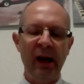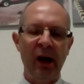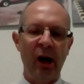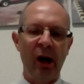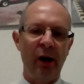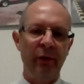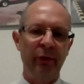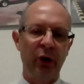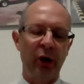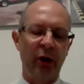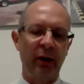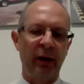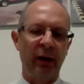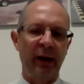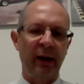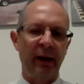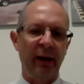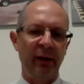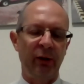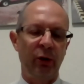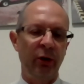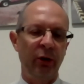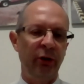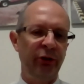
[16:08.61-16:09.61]
I've
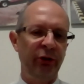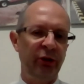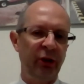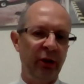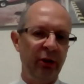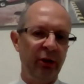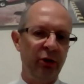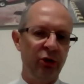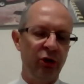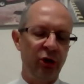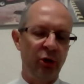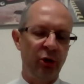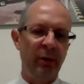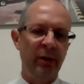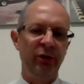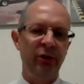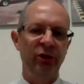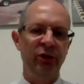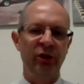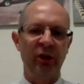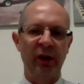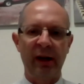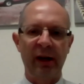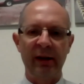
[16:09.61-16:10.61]
got Christian,
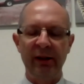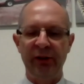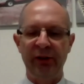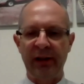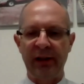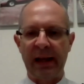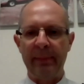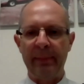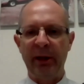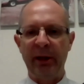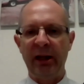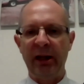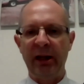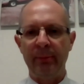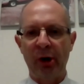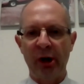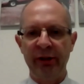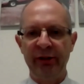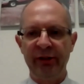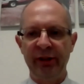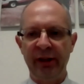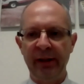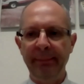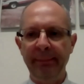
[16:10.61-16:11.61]
Jewish and Islamic in my
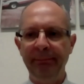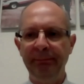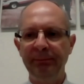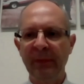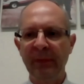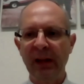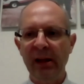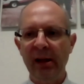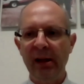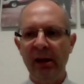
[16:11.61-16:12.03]
team.